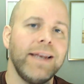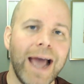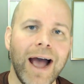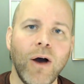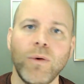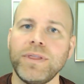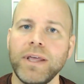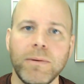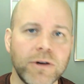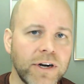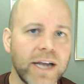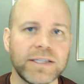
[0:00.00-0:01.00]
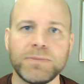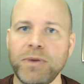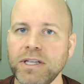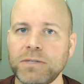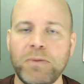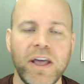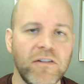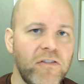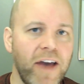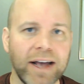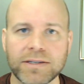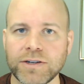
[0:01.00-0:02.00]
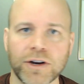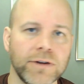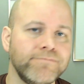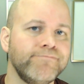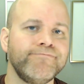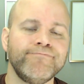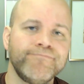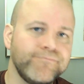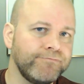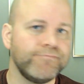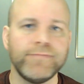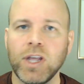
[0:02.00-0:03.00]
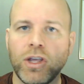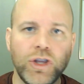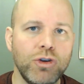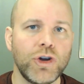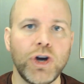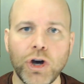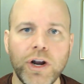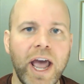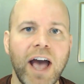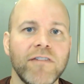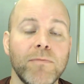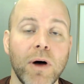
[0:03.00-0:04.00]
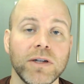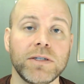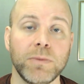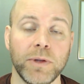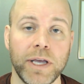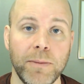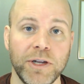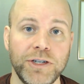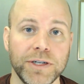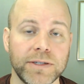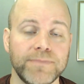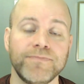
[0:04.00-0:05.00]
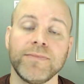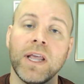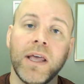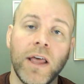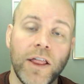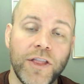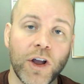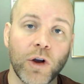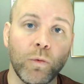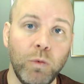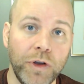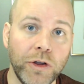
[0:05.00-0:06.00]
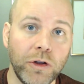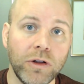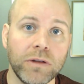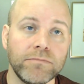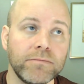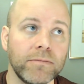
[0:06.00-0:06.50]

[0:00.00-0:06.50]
Now with internet speeds being faster, you could have multiple images. There will